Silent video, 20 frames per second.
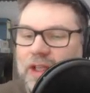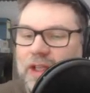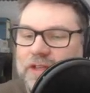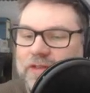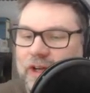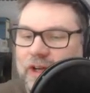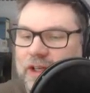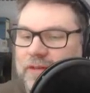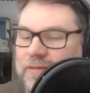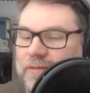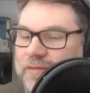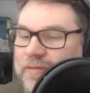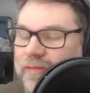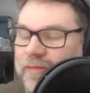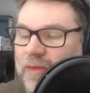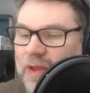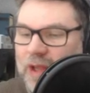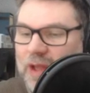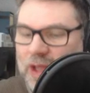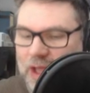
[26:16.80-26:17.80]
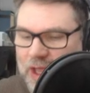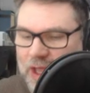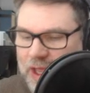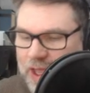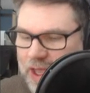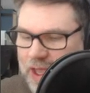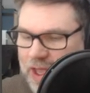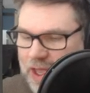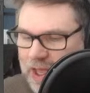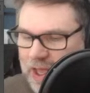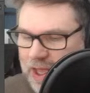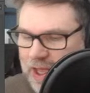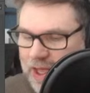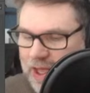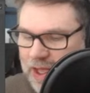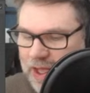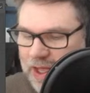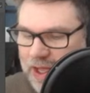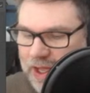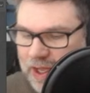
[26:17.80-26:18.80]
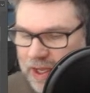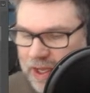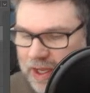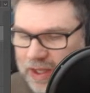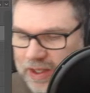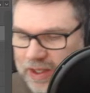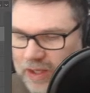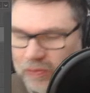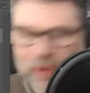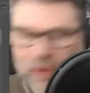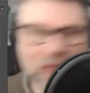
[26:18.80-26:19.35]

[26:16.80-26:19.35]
That's fine. Uh, and then we